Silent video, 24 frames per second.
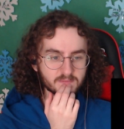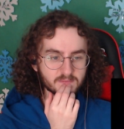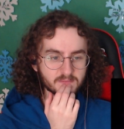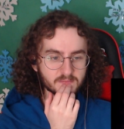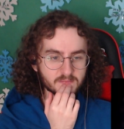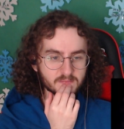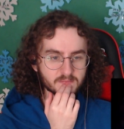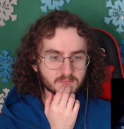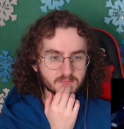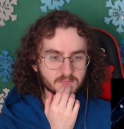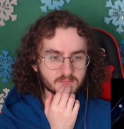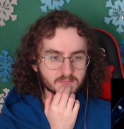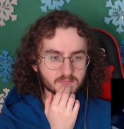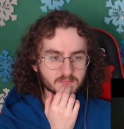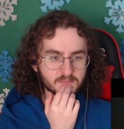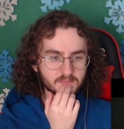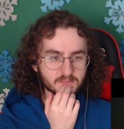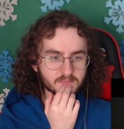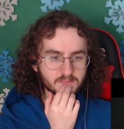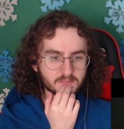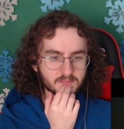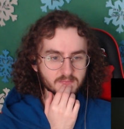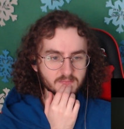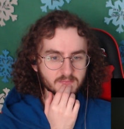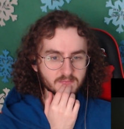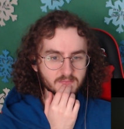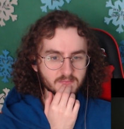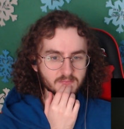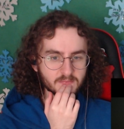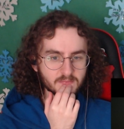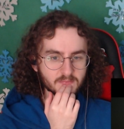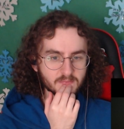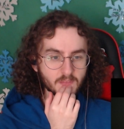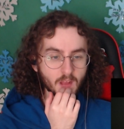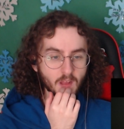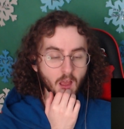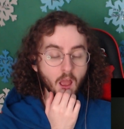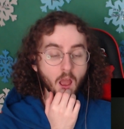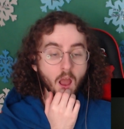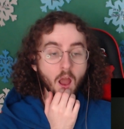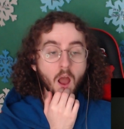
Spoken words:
Nobody speaks.